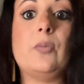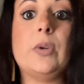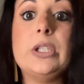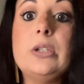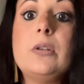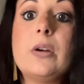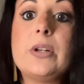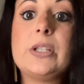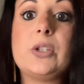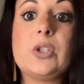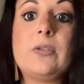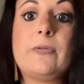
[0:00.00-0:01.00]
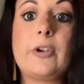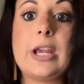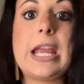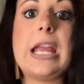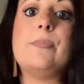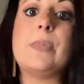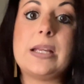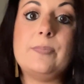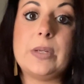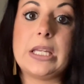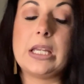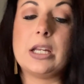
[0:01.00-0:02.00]
when you go to search for it, it might
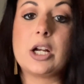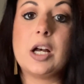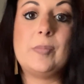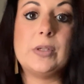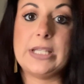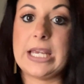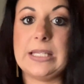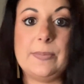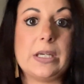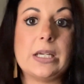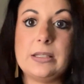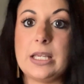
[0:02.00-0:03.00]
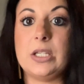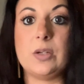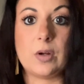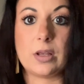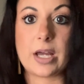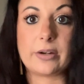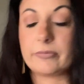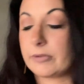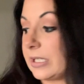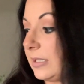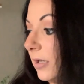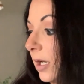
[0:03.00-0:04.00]
be in a couple days, because they do a lot of
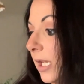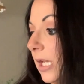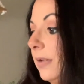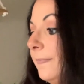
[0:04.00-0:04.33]
restocking.